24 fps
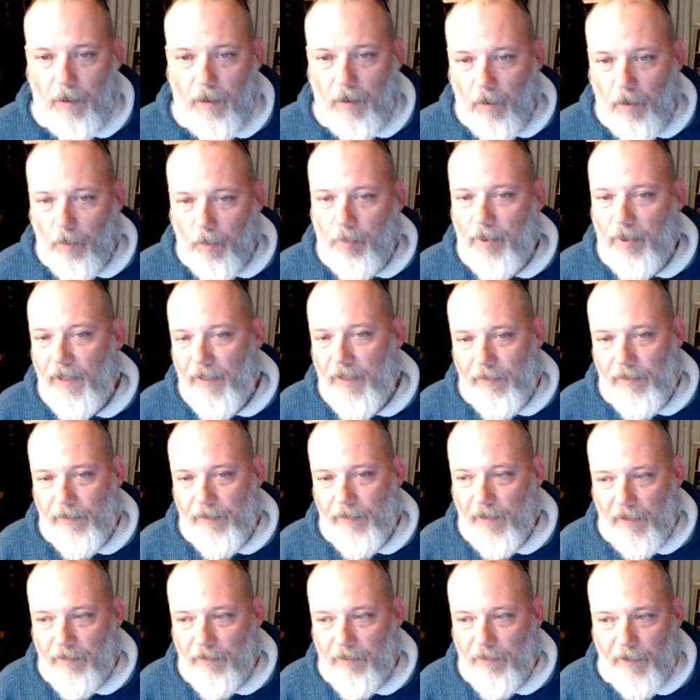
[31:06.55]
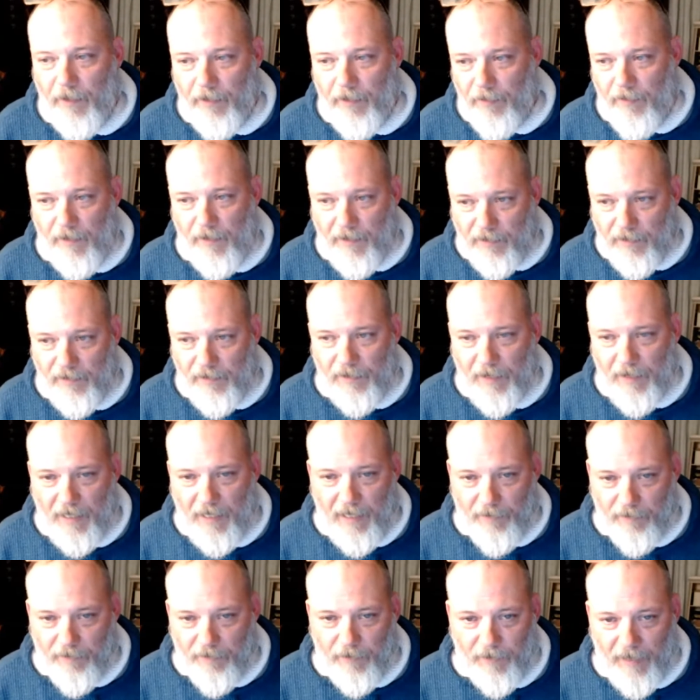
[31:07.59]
whole plethora of other things they have